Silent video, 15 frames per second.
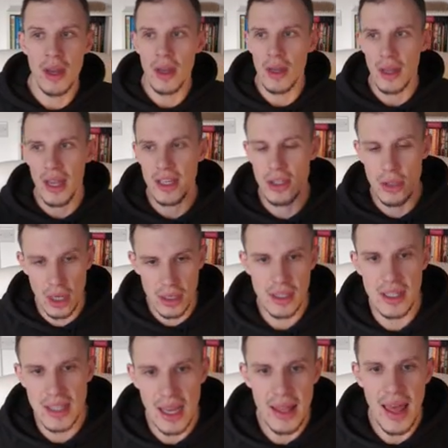It's not to
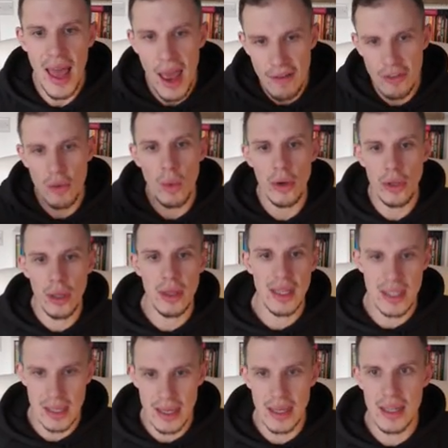say that everyone on this
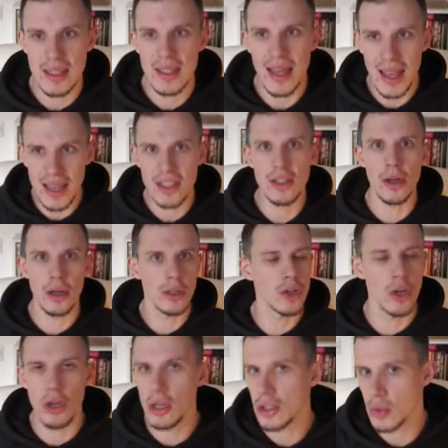list is going to
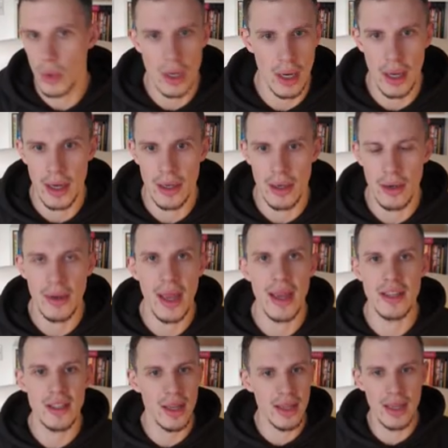turn into a client, okay?
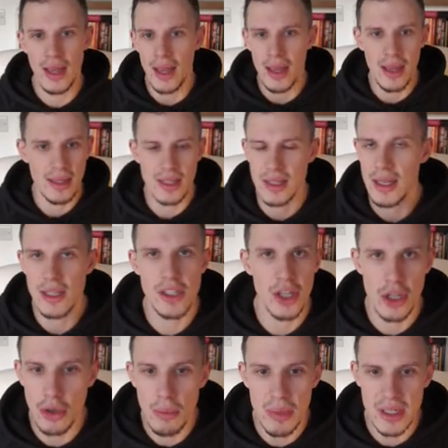It's essentially a
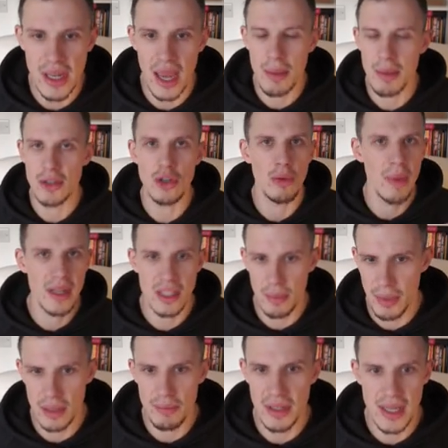numbers game. It's all based
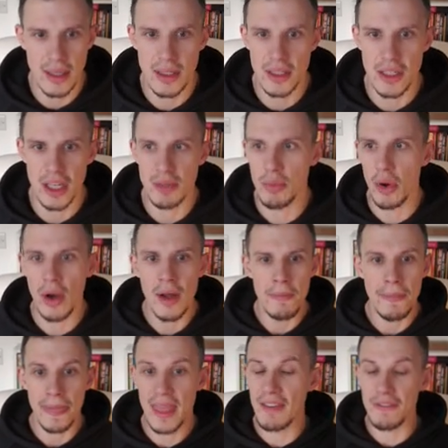upon percentages. But
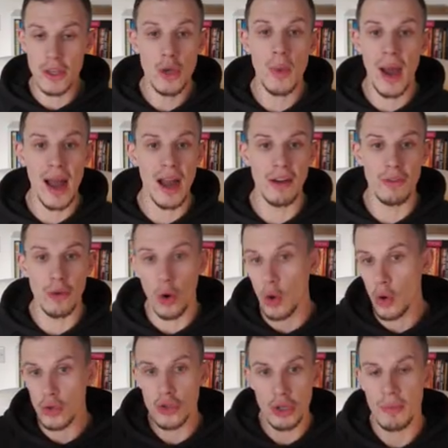if you have
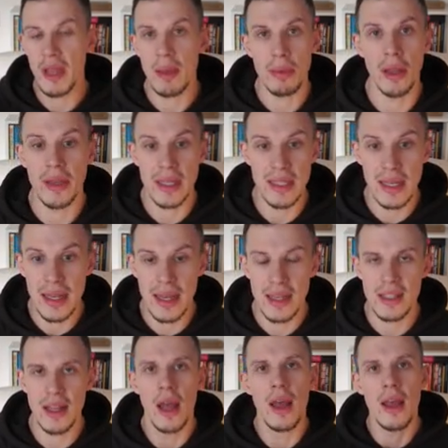100 people on this list,
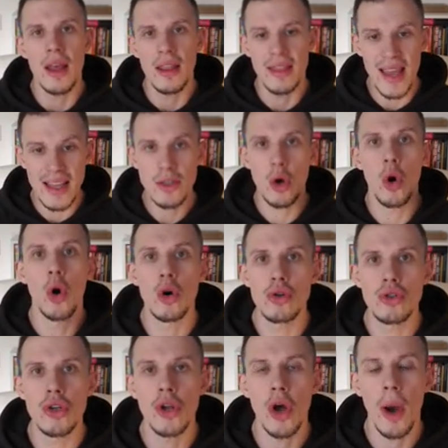there's
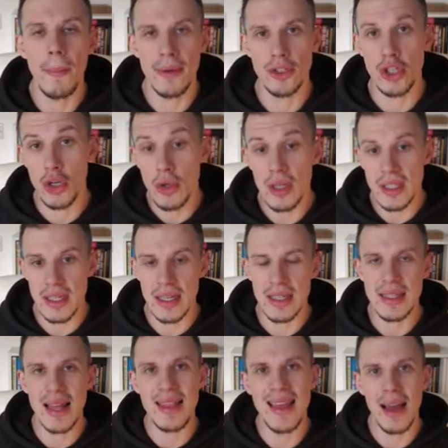100 opportunities
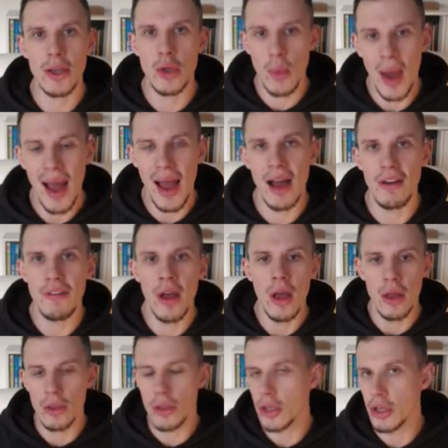that you have
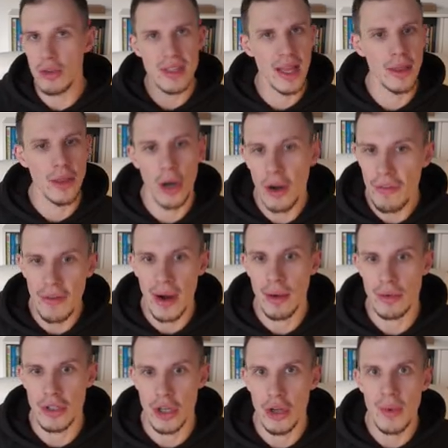that you send an offer out
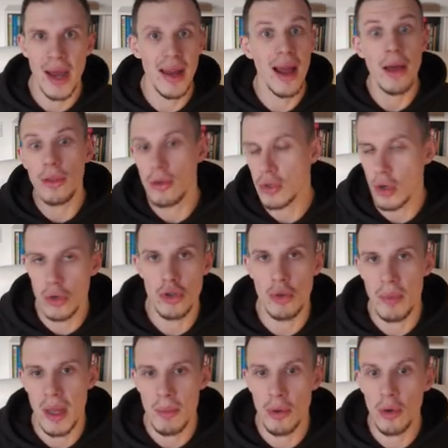to. And out of those 100
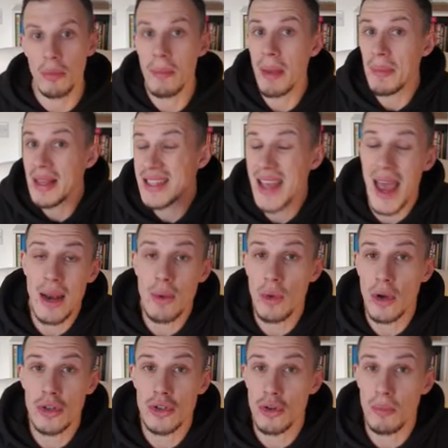people, maybe 10 want to
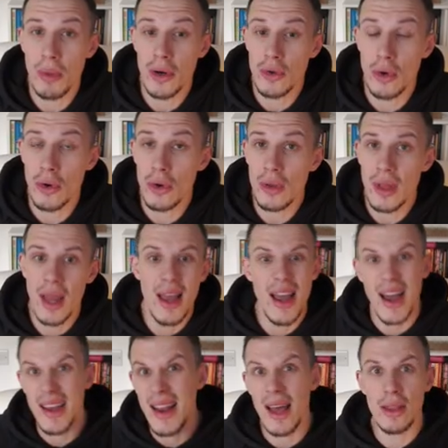jump on a call.
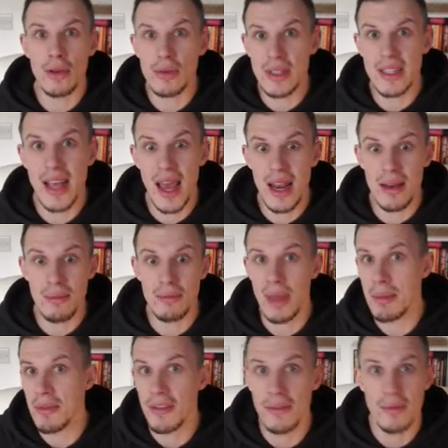And out of those 10,
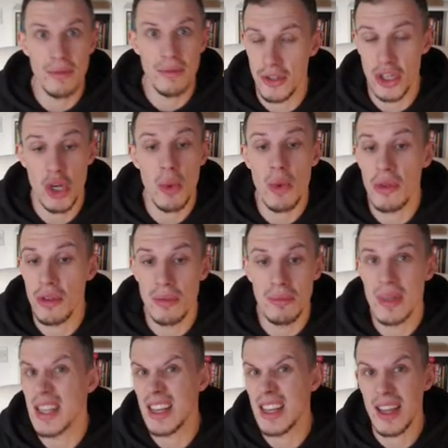maybe 2 of them
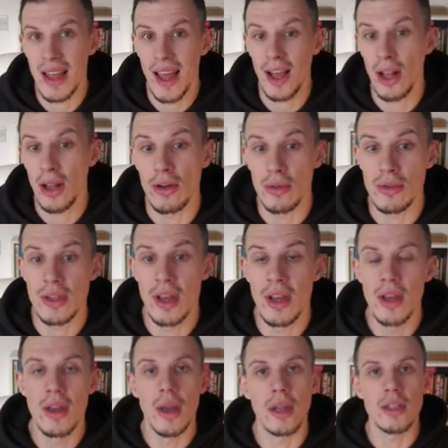close.
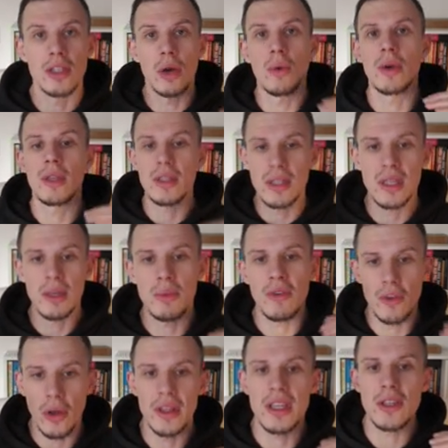And so you see we've
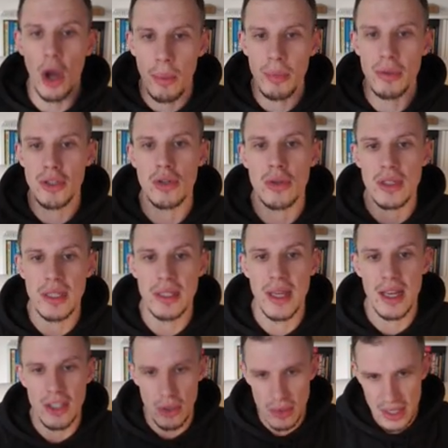got these opportunities here.
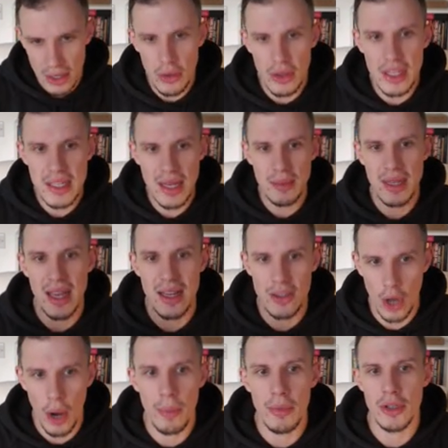So see all these names here as
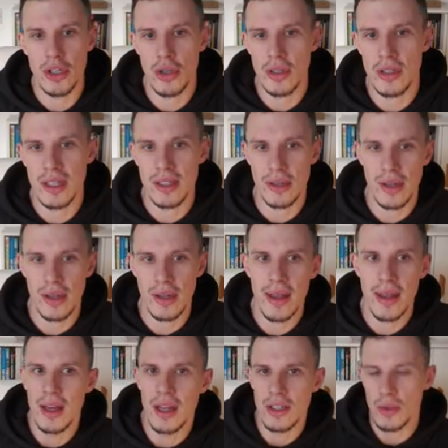opportunities, okay?
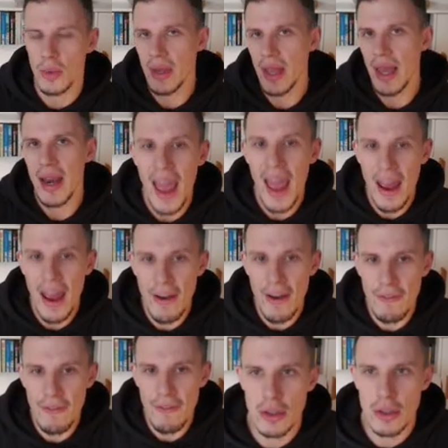So again, every
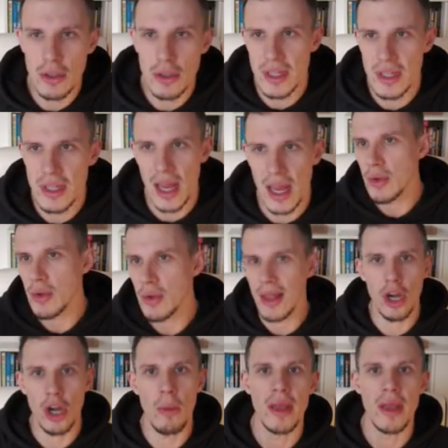single time you get the
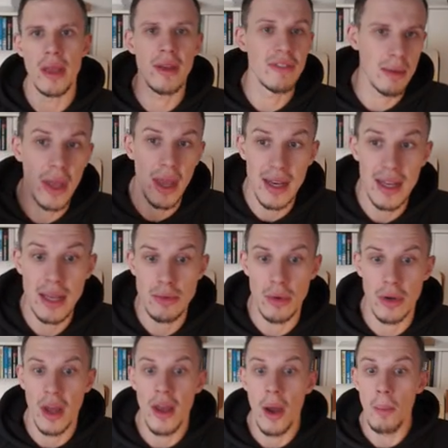comment, every time you get an engagement,
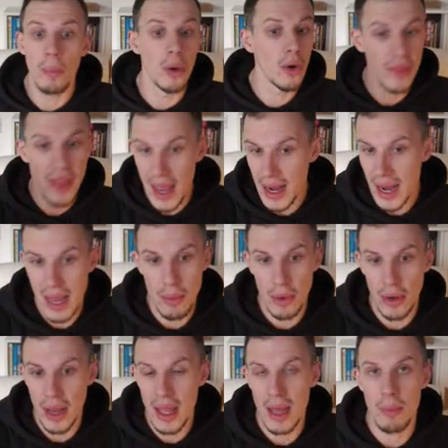put their name on
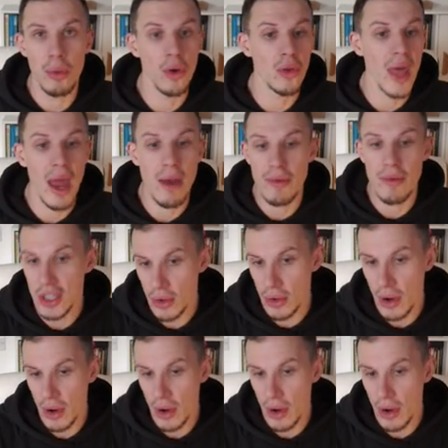here, put their Instagram
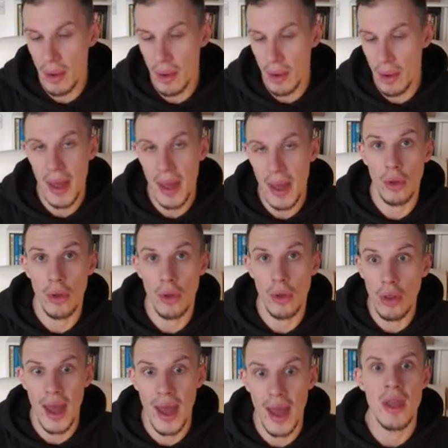handle on there.
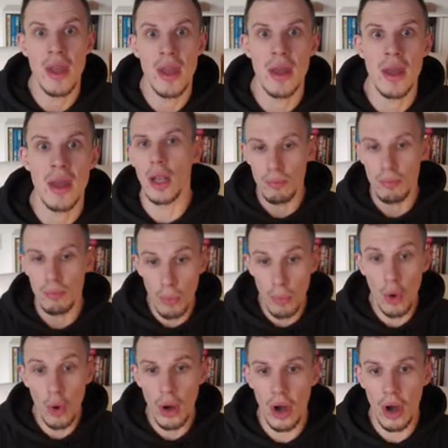And the more
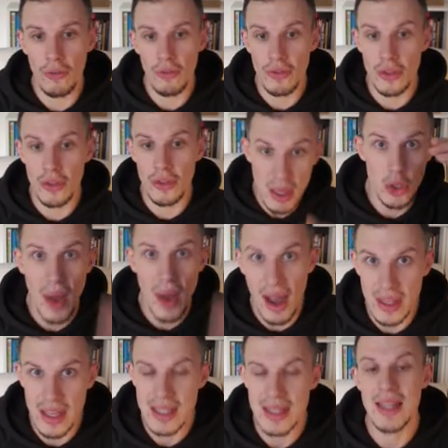of the people you have on
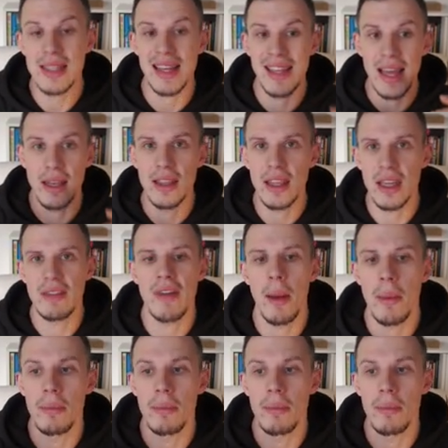this list, again, think about